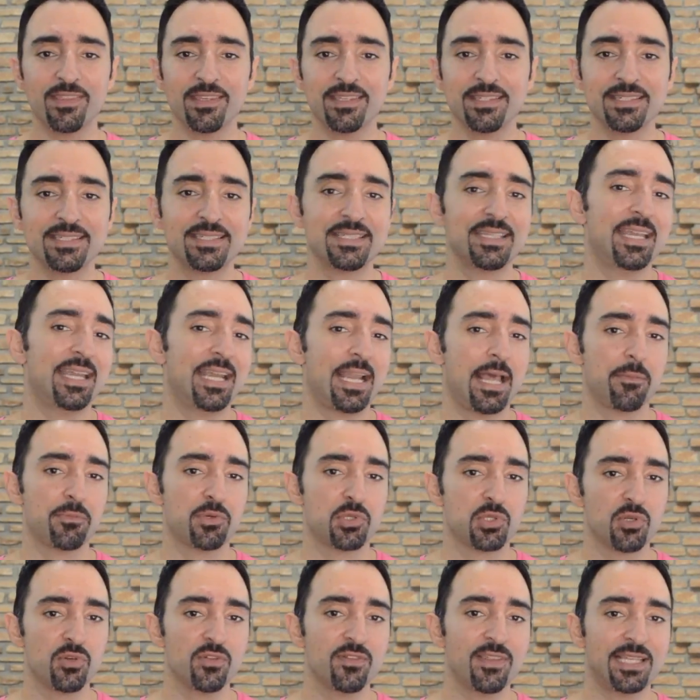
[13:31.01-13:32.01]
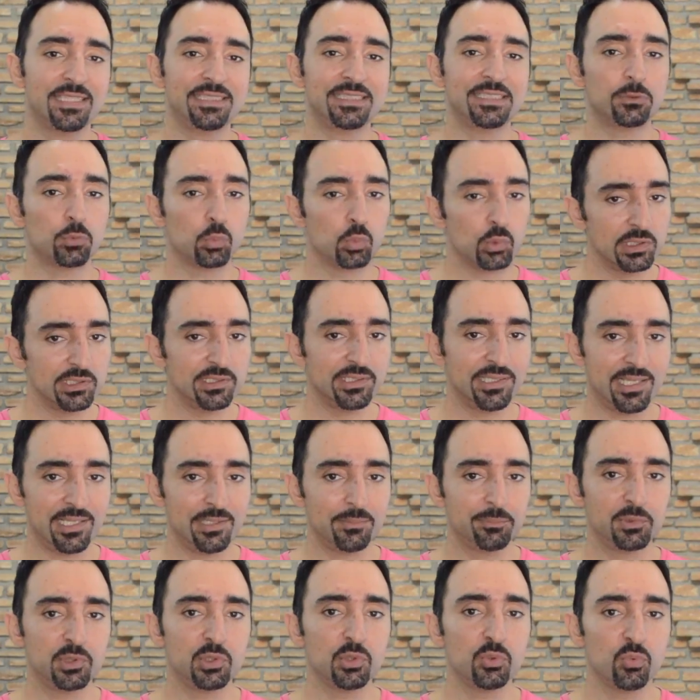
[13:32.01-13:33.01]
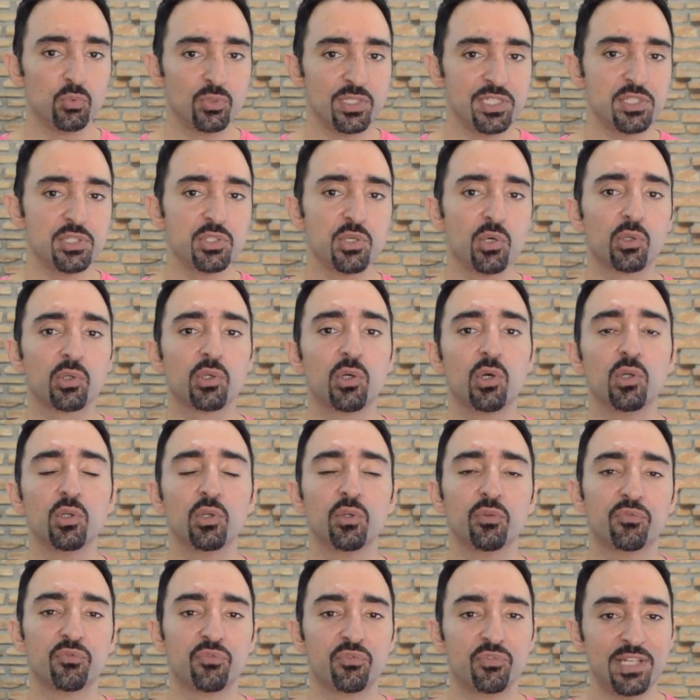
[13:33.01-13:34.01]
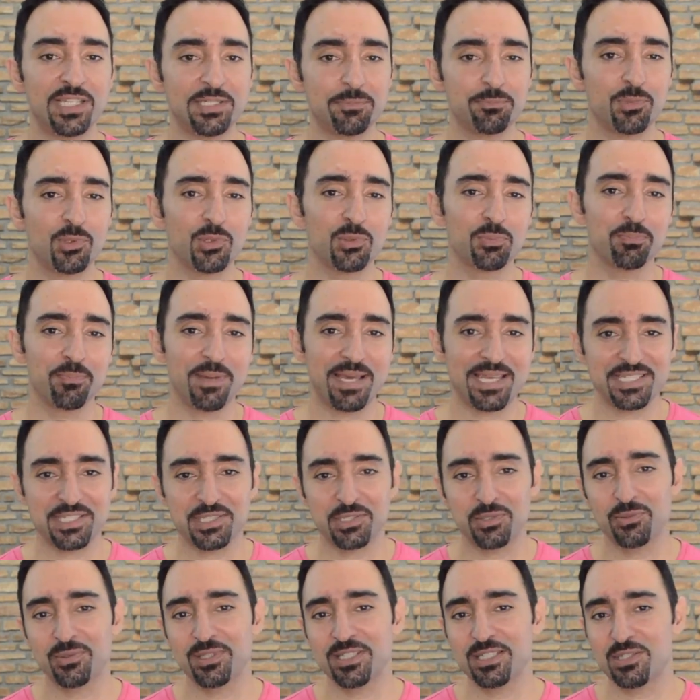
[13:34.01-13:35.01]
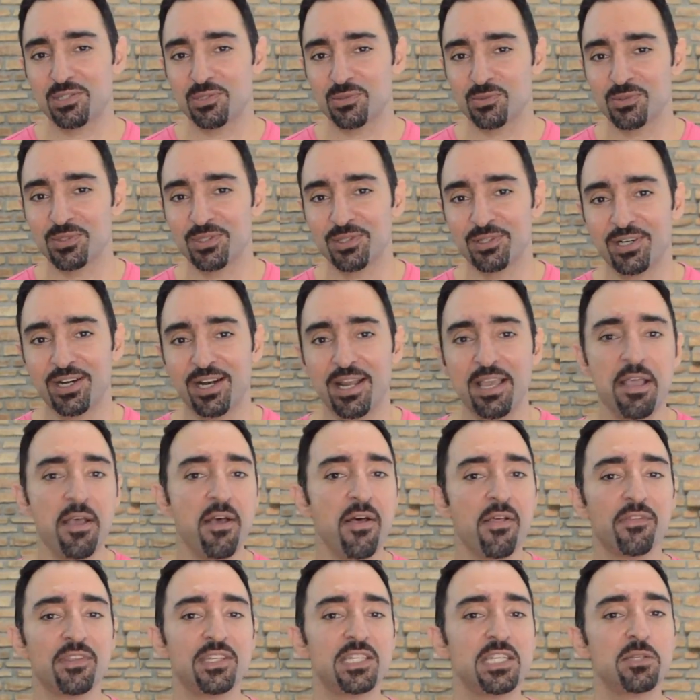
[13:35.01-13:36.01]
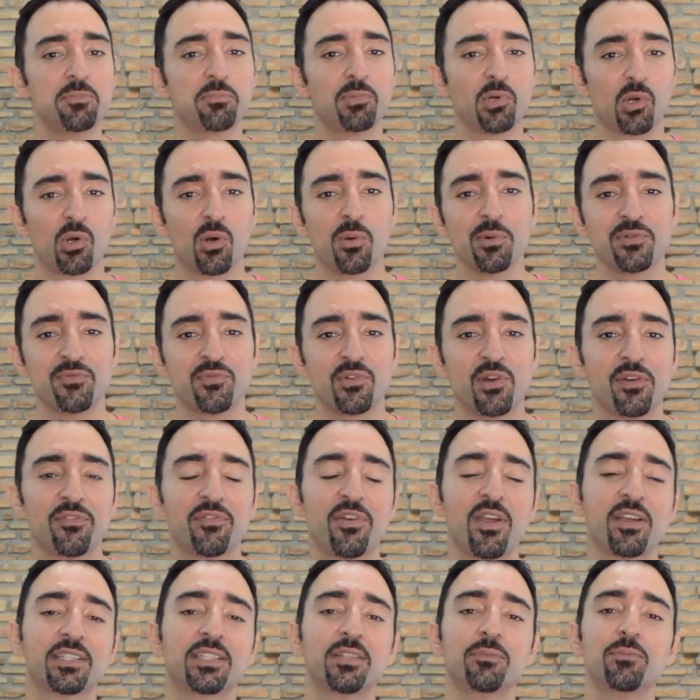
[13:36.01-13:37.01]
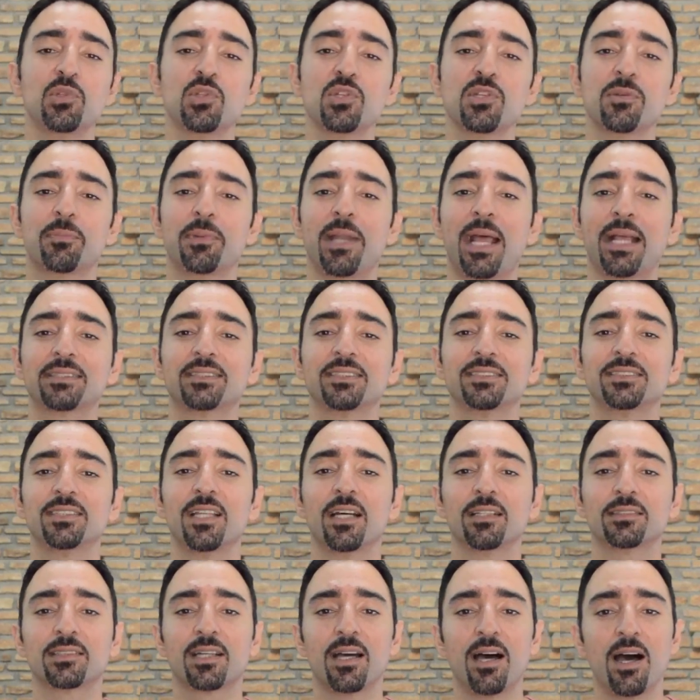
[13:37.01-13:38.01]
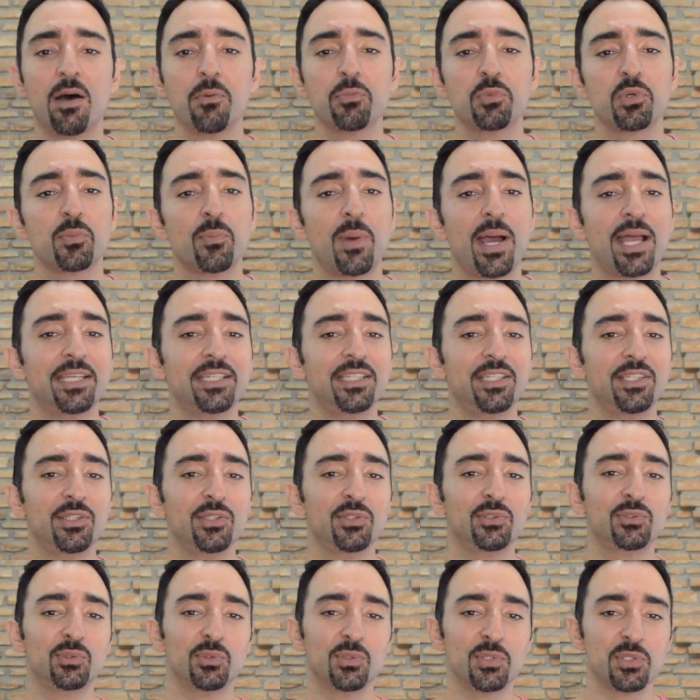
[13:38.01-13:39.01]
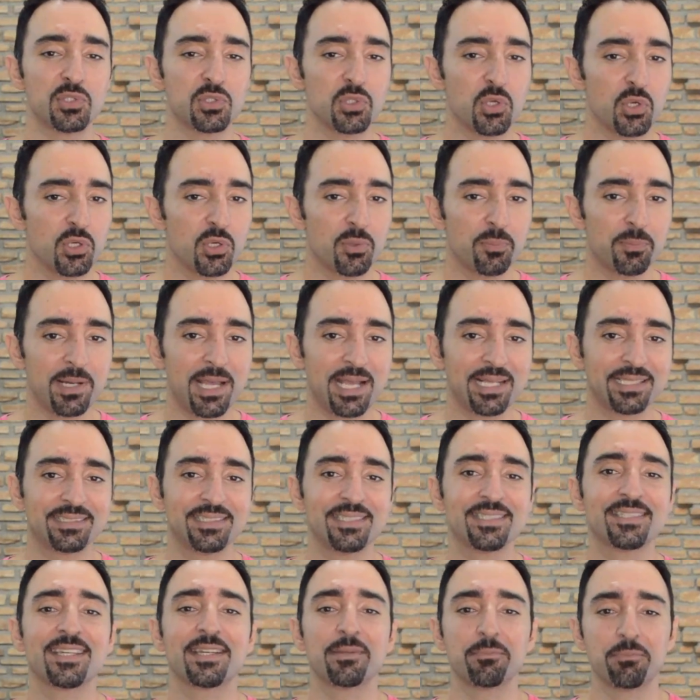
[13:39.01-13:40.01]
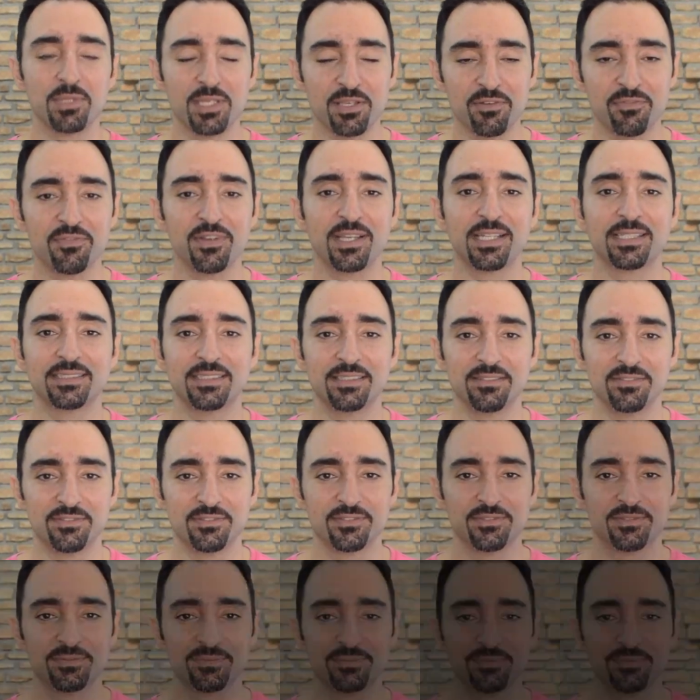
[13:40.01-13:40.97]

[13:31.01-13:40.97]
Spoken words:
this and I'm sure that it will help you reach your goal of fretboard mastery sooner. This is Prokopis from EffectiveMusicPractice.com reminding you to enjoy your practice and be effective.